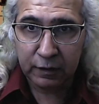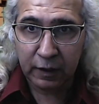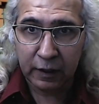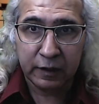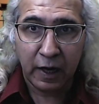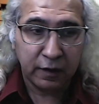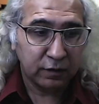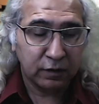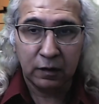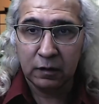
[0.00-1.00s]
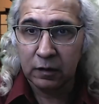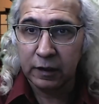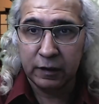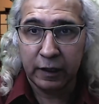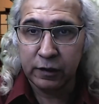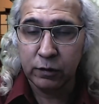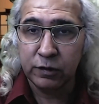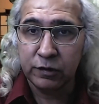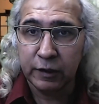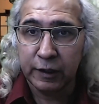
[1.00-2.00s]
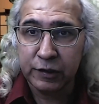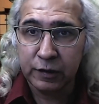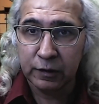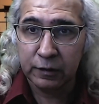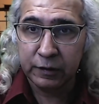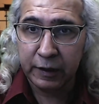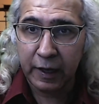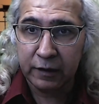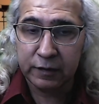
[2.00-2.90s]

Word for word: and that is it can use traditional text,